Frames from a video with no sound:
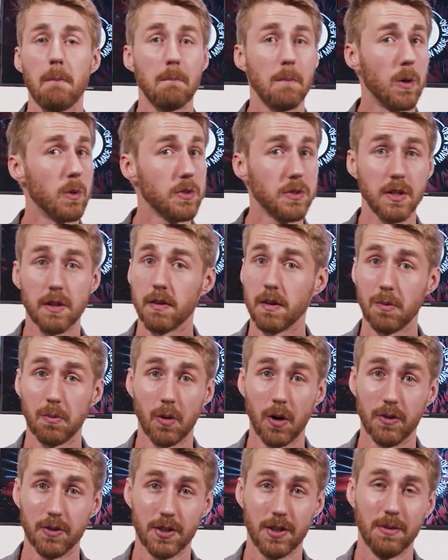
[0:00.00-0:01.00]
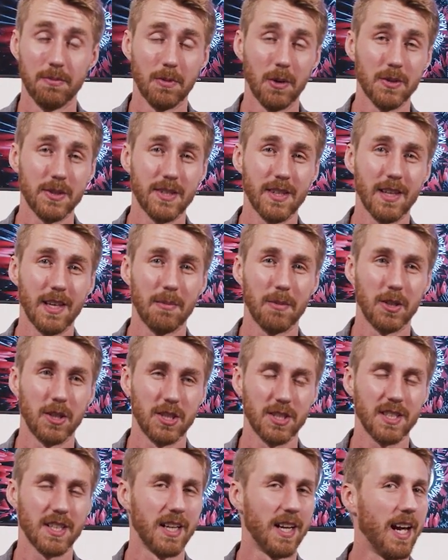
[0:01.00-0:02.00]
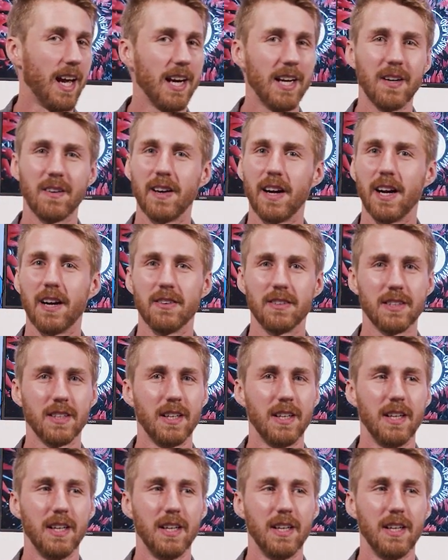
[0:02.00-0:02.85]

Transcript: Most of them won't. Most of them are just gonna hang around.